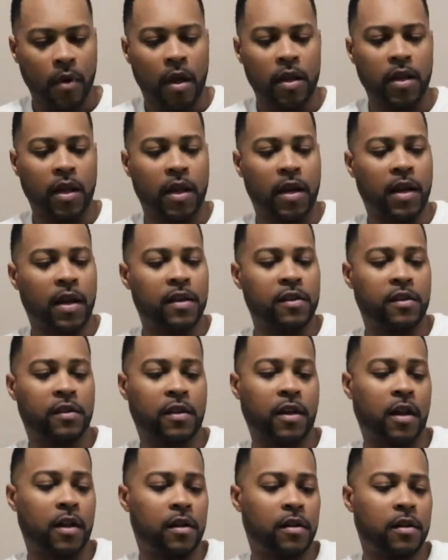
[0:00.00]
Yeah, they just
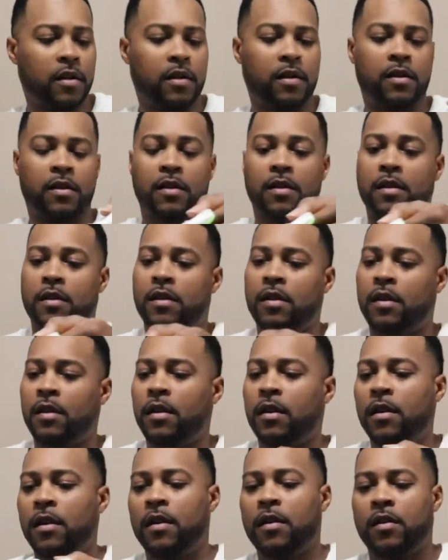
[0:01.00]
kind of
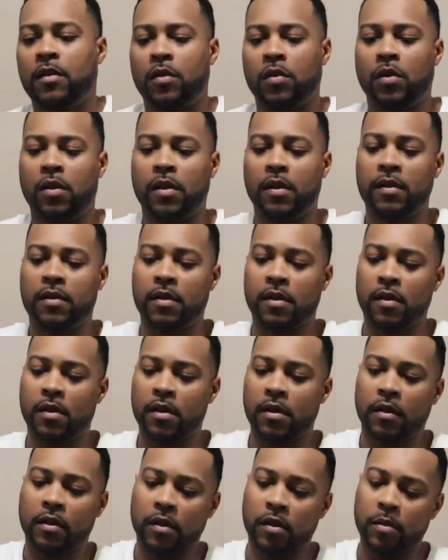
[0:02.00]
threw these in
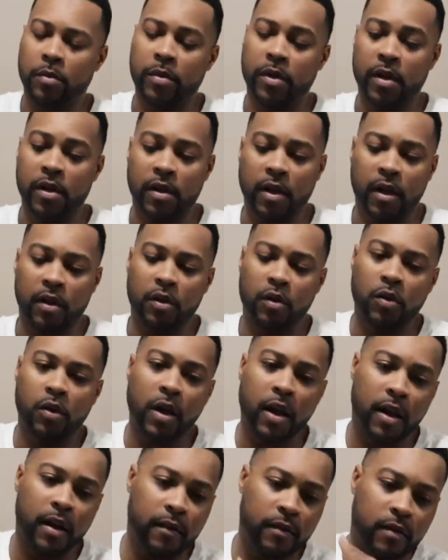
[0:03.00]
there a little bit. They do
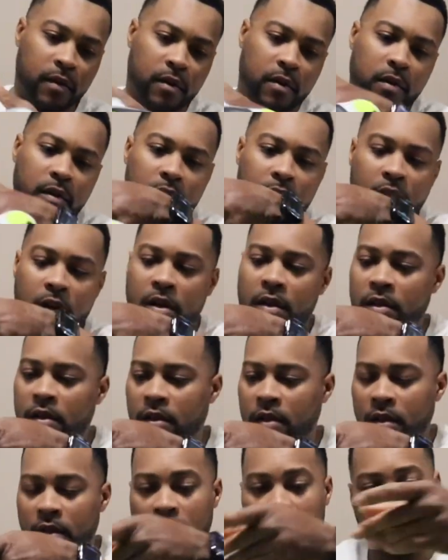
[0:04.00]
have the
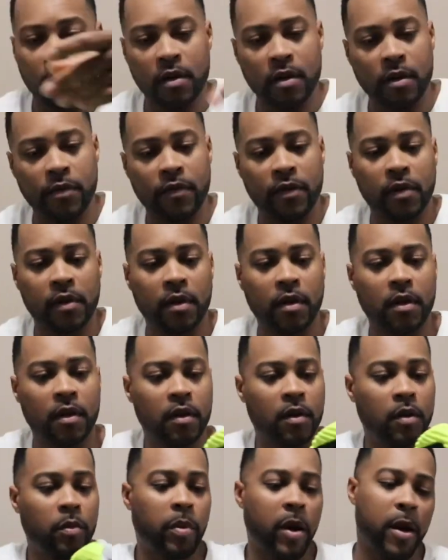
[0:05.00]
cushion and everything,
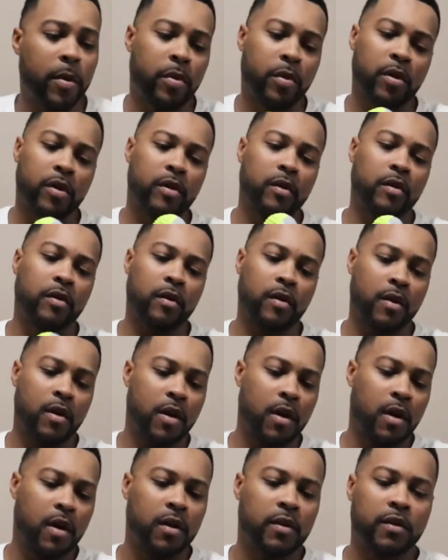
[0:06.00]
the paper in the
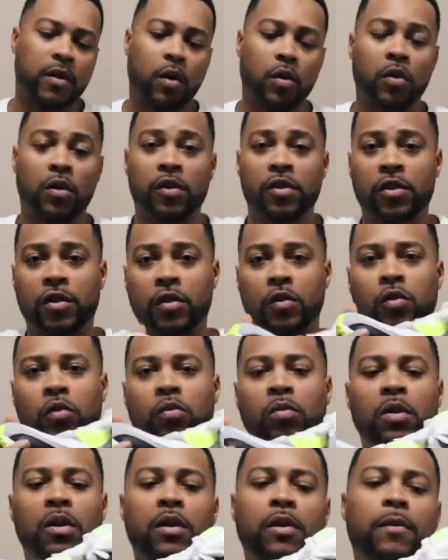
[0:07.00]
toe of the shoe,
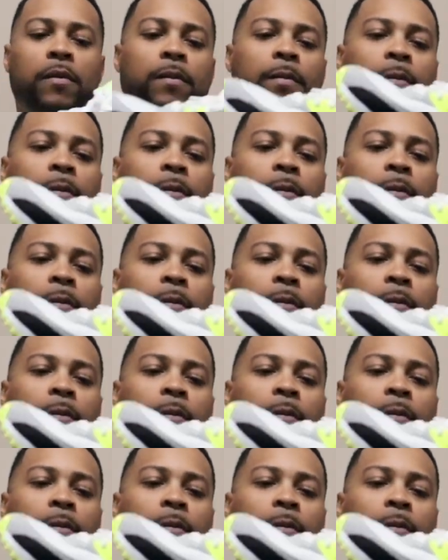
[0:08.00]
but